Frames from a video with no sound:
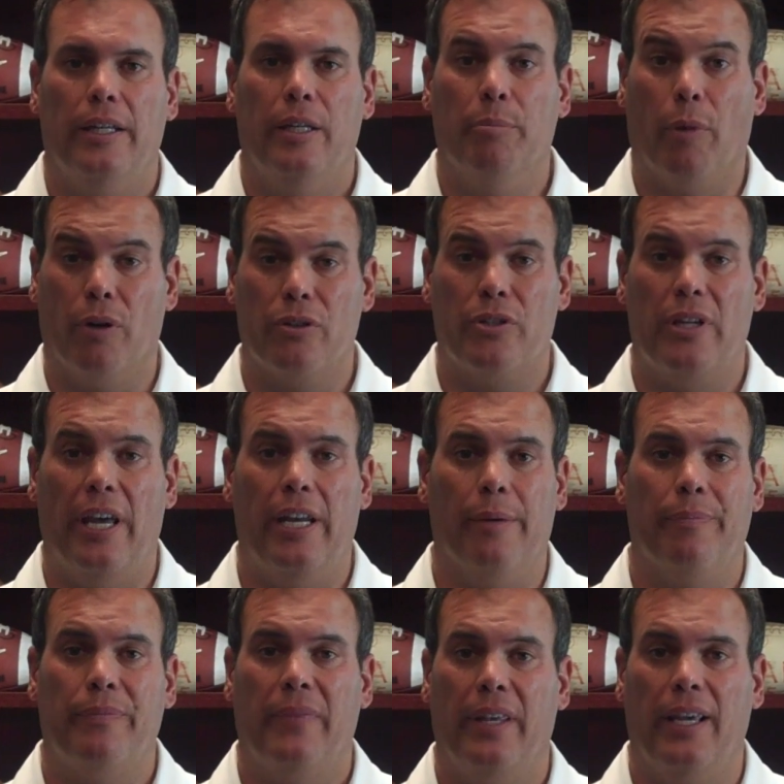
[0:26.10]
in Martin
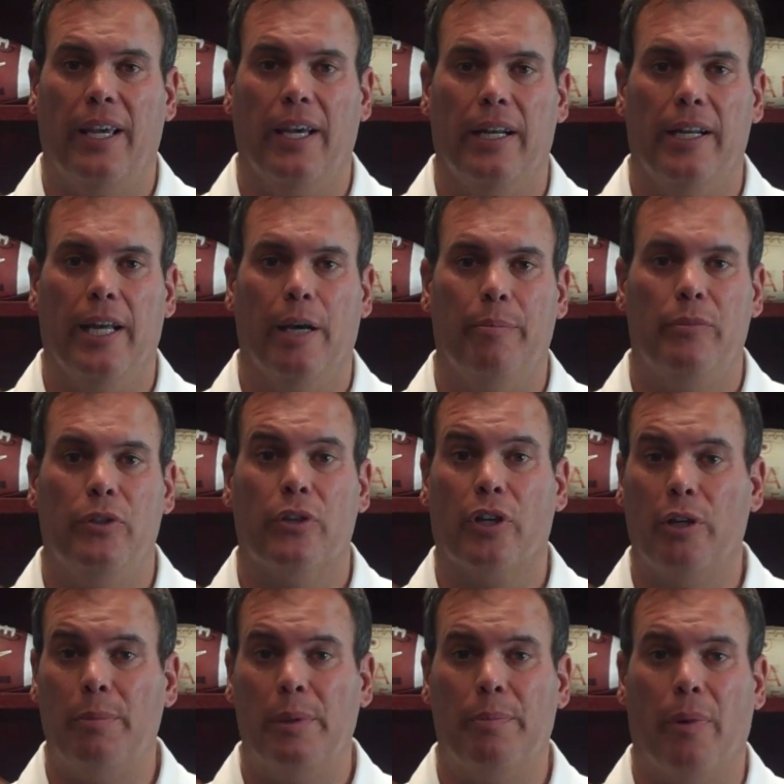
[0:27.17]
Stadium. And you're
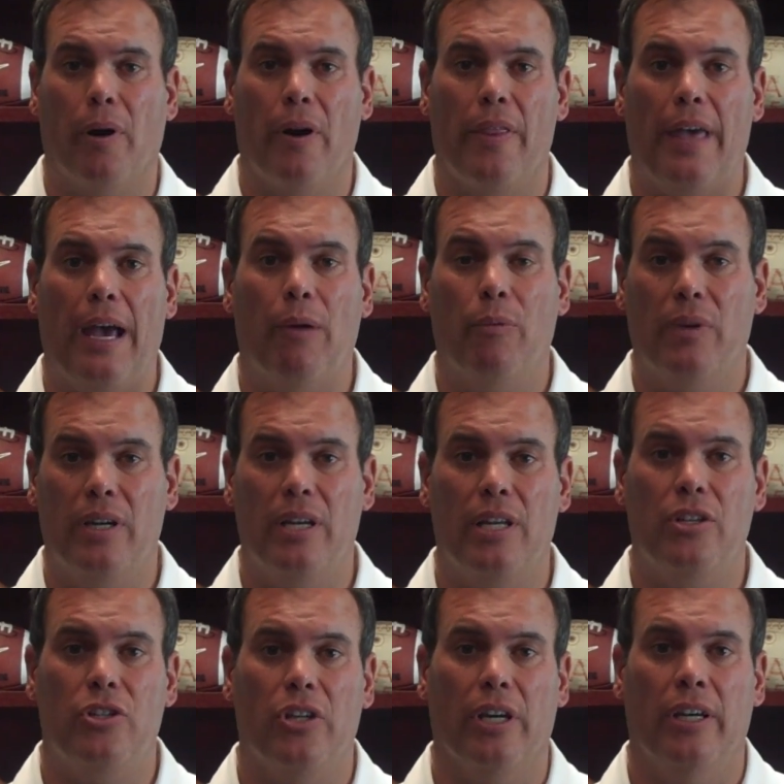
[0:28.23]
going to be part of that. We
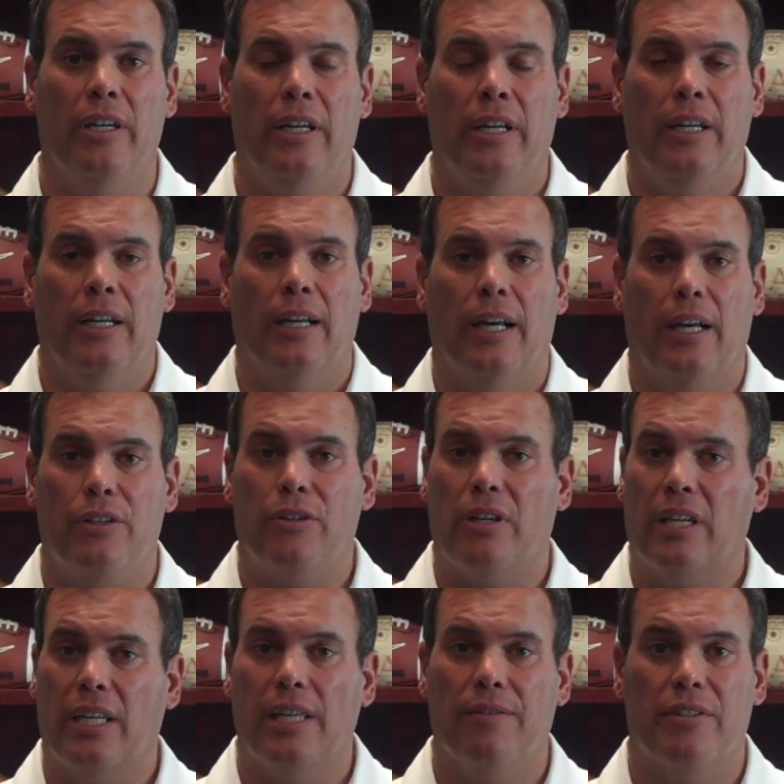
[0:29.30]
need you. You
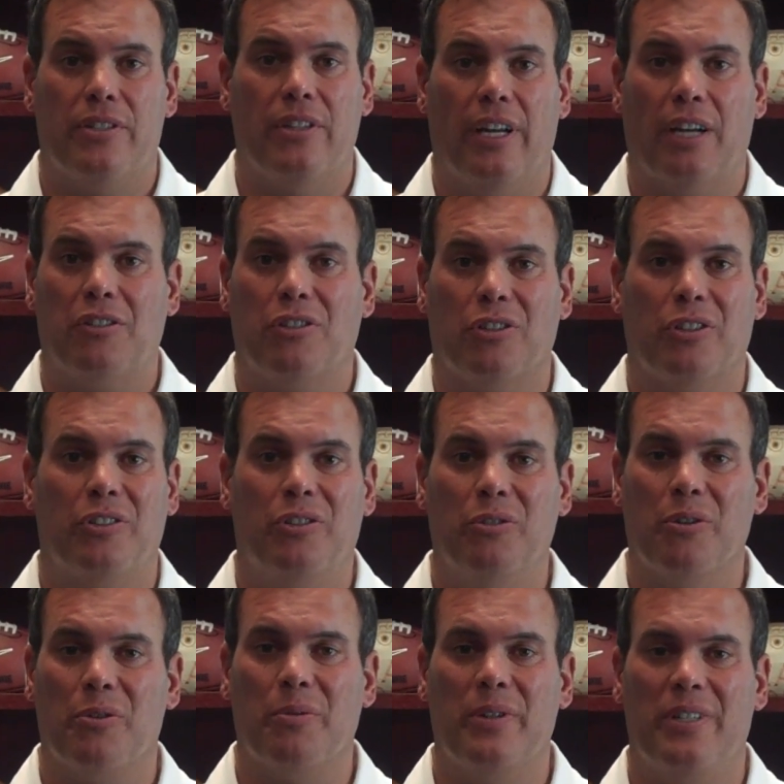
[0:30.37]
can give us an extra
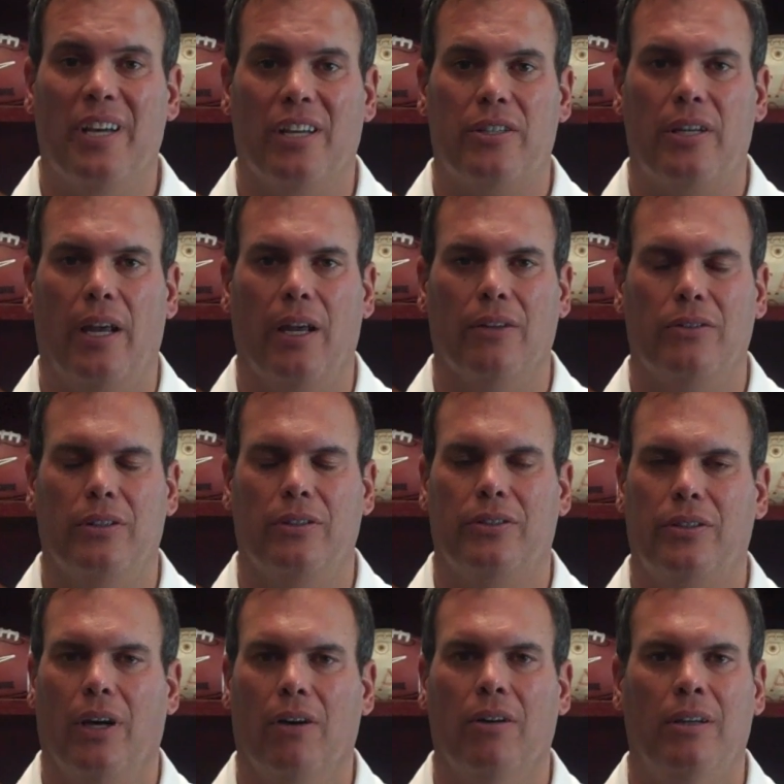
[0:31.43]
two or three touchdowns. And
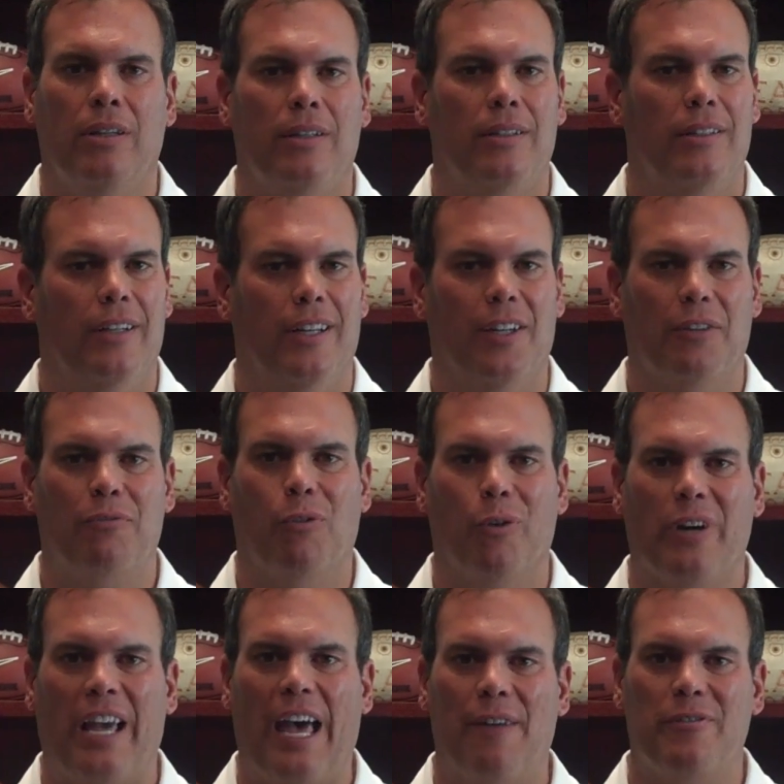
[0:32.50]
so I look
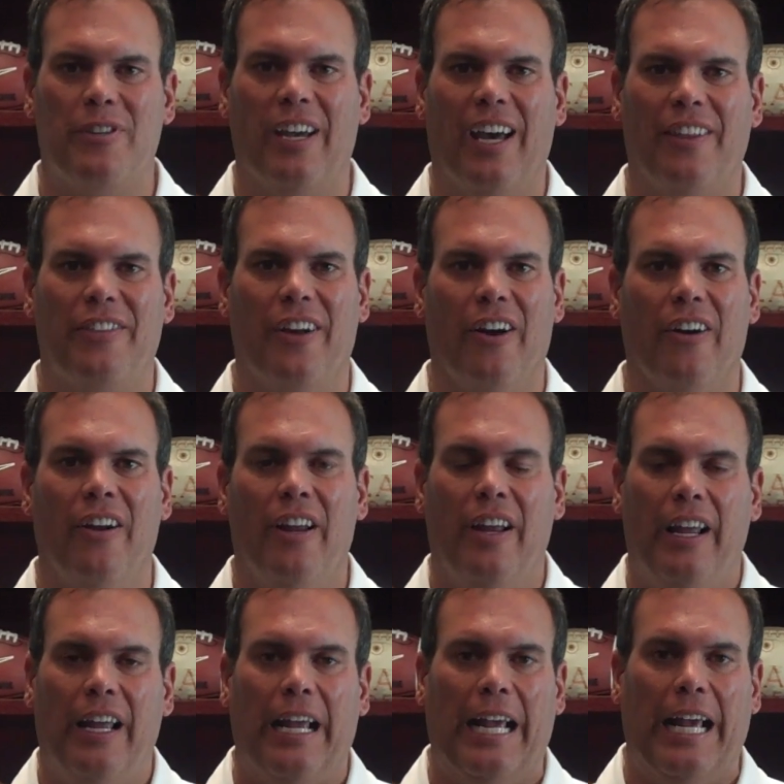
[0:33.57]
forward to having you out there
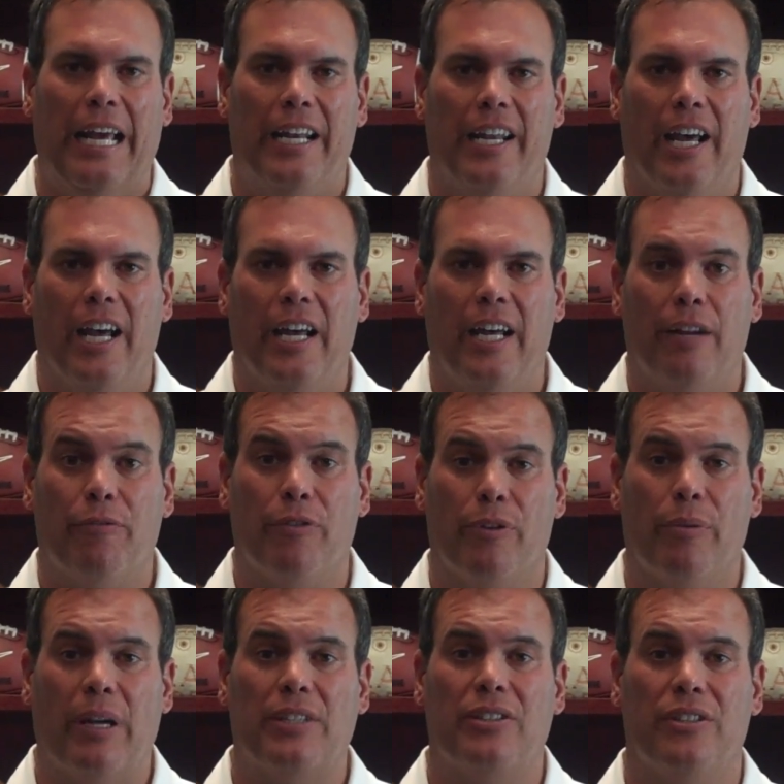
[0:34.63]
and for
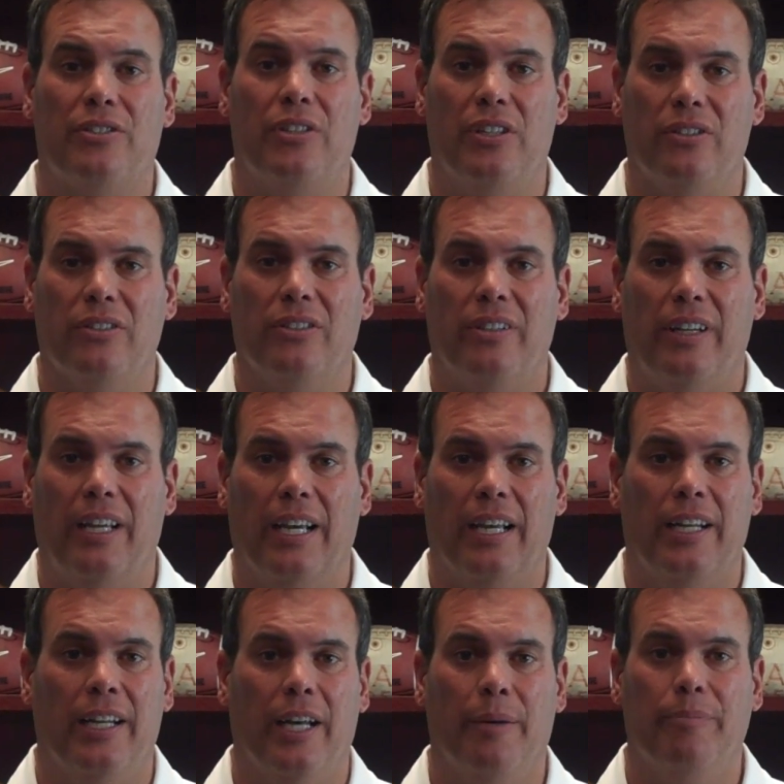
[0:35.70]
the rest of the season.
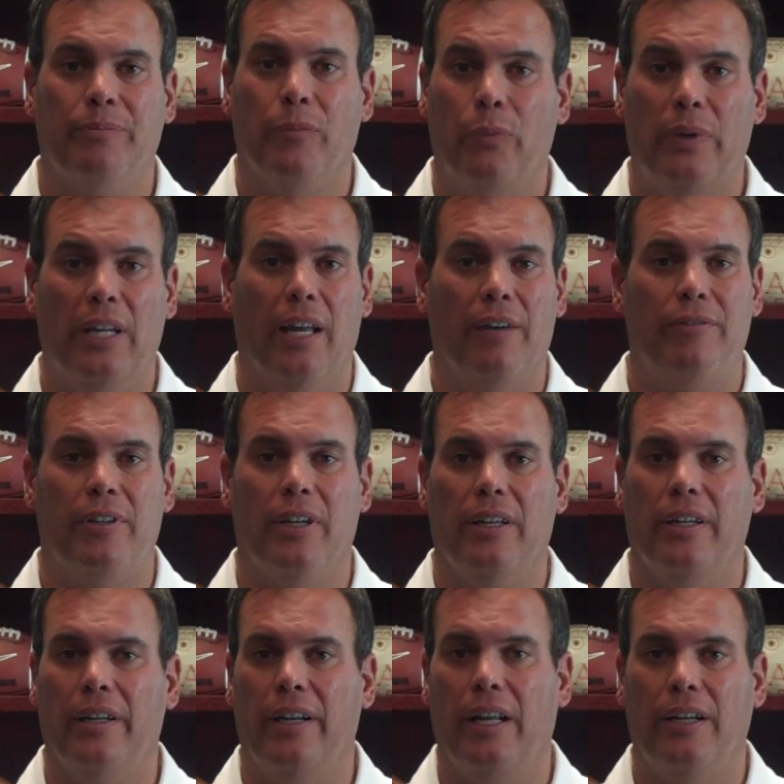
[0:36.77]
And we love you,
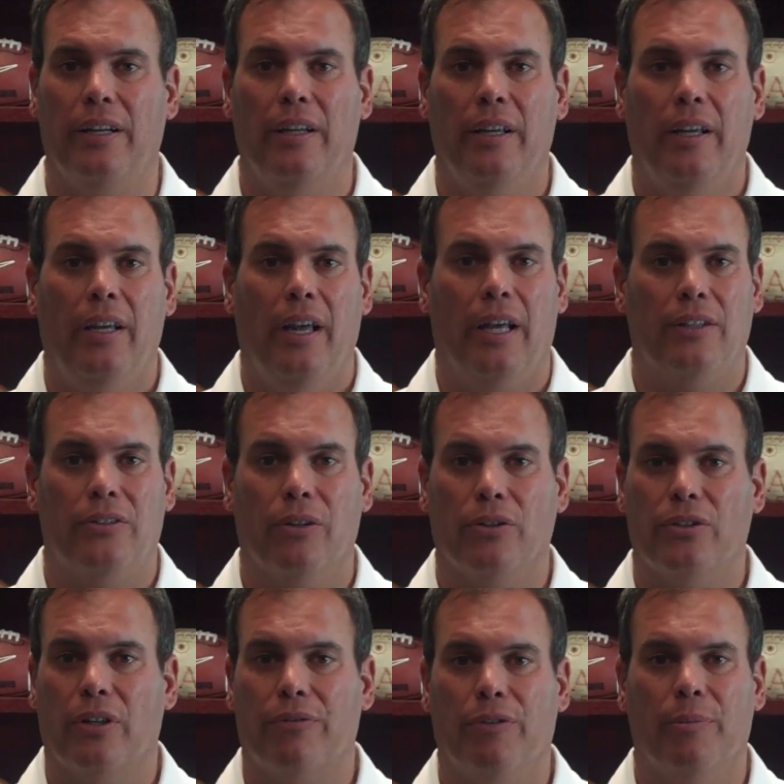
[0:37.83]
and so
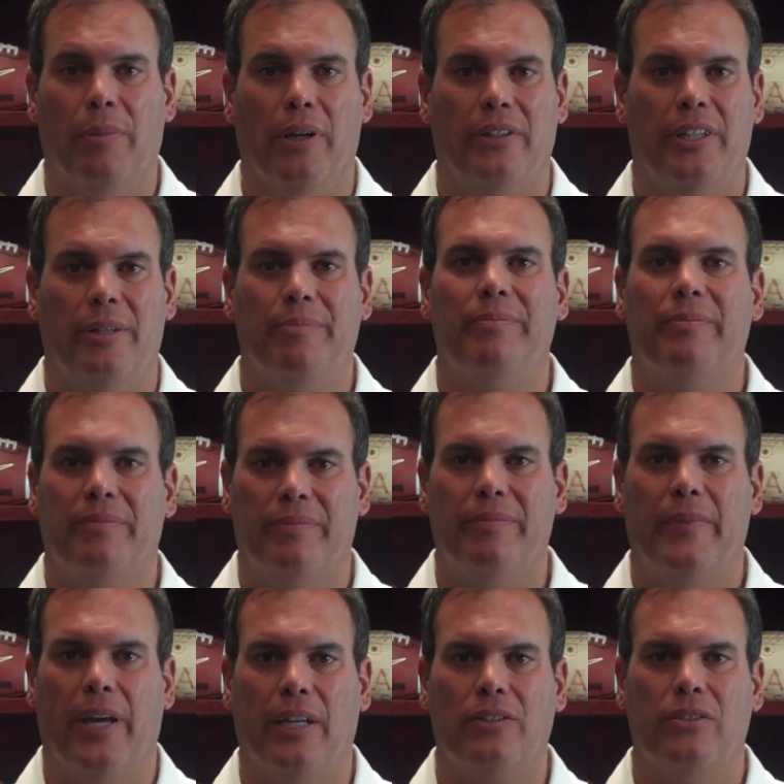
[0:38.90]
is our football team.
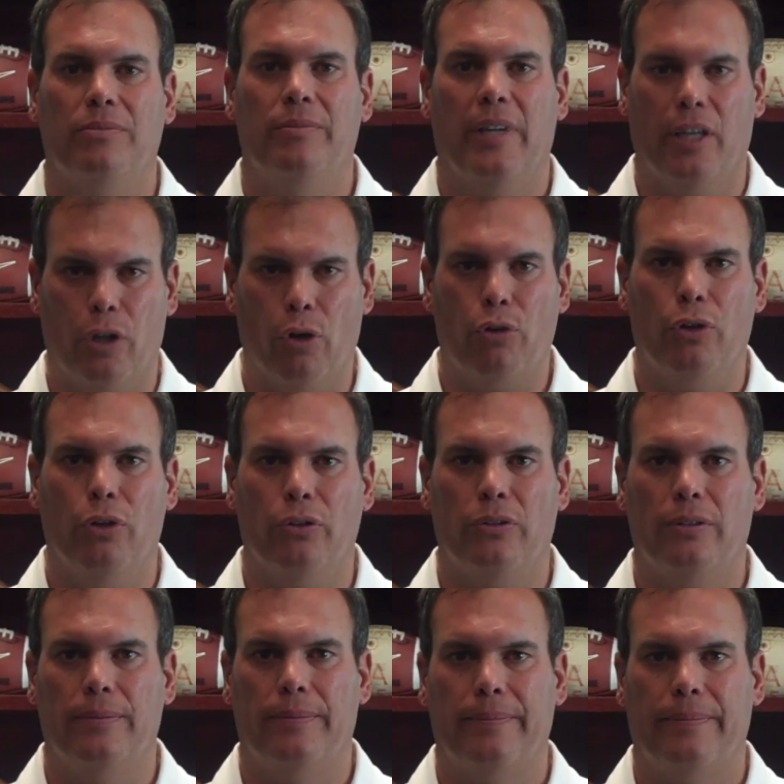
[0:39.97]
Thanks, and go
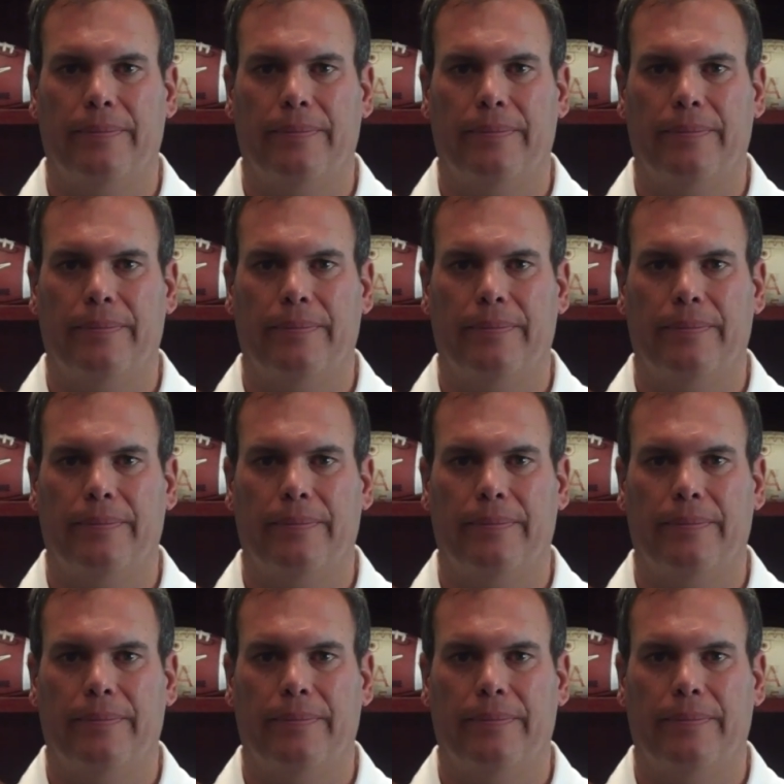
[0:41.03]
Cougs.